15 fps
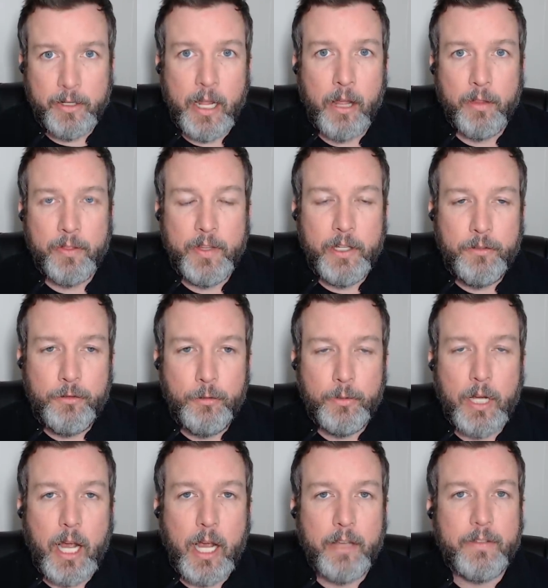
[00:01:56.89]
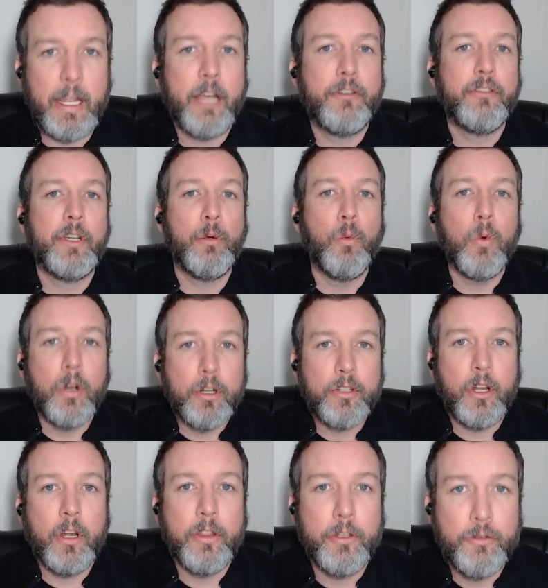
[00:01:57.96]
Now, these two guys actually worked
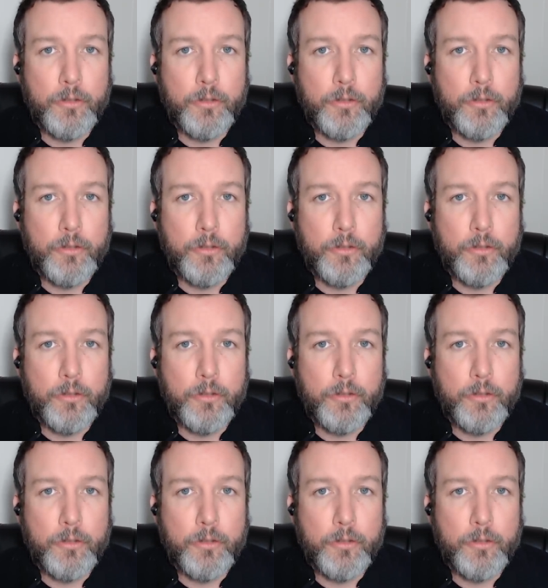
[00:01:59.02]
on the